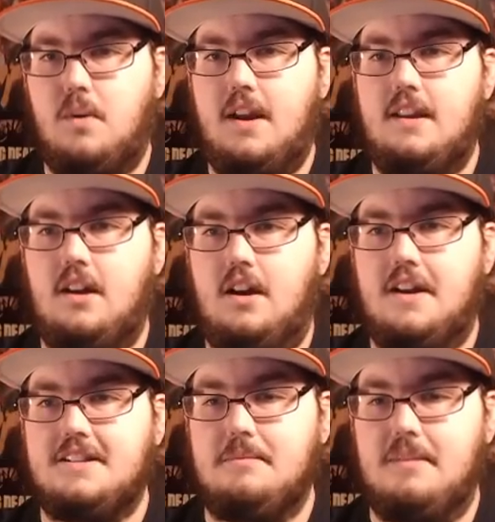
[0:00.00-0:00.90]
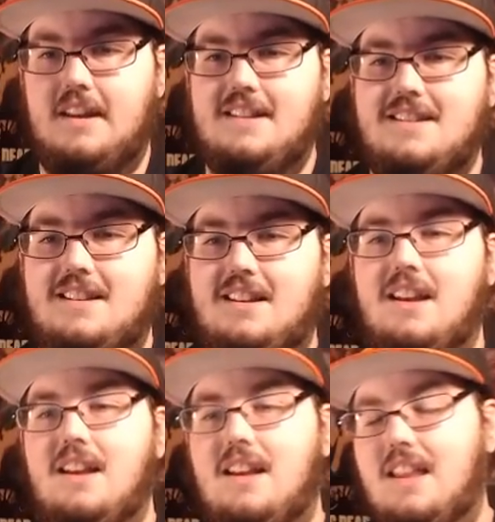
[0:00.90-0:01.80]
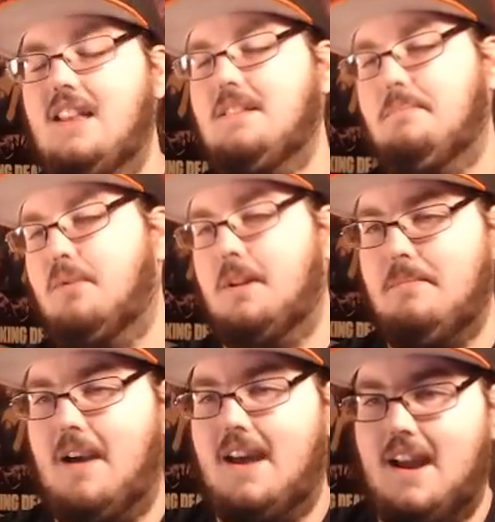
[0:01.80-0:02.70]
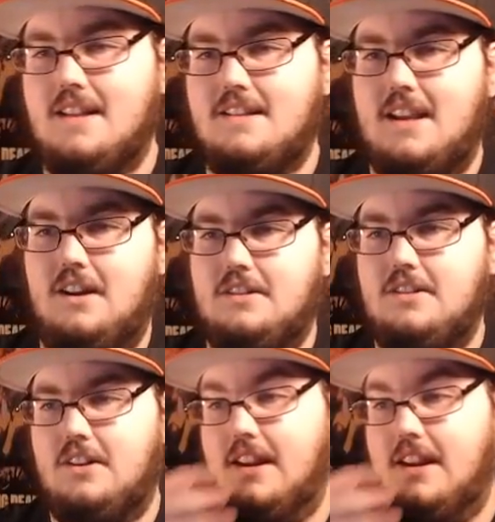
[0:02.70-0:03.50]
Bright and awesome. He is a pretty badass character.